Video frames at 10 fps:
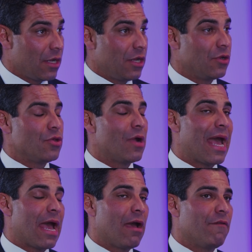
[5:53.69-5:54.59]
You know, you
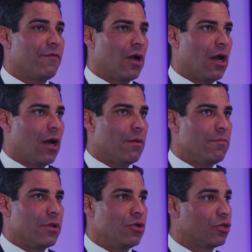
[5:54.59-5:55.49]
have,
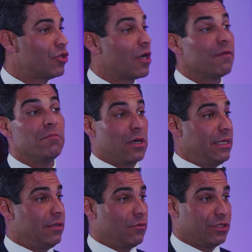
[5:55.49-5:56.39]
um, you know, a ton of
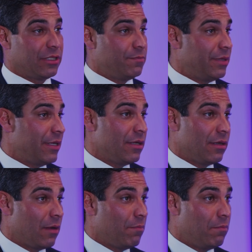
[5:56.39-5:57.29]
money, which has been
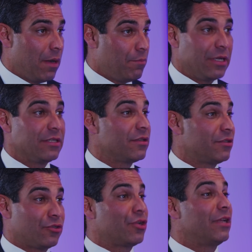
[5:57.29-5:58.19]
uh, put into
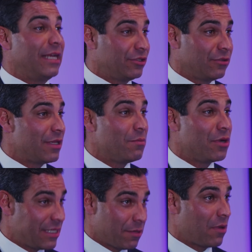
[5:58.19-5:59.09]
the circulation or in the
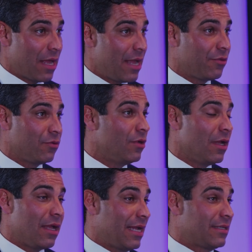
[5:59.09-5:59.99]
money supply through
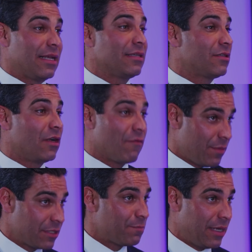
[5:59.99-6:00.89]
excess
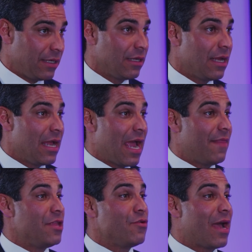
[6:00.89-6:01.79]
government spending.
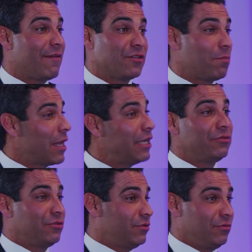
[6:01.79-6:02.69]
And then you have
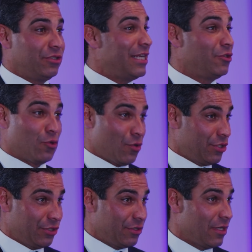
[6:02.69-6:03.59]
supply chain
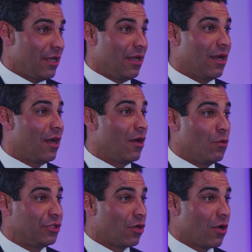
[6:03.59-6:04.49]
shortages, uh,
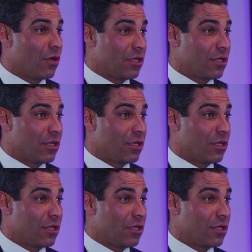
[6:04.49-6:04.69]
which are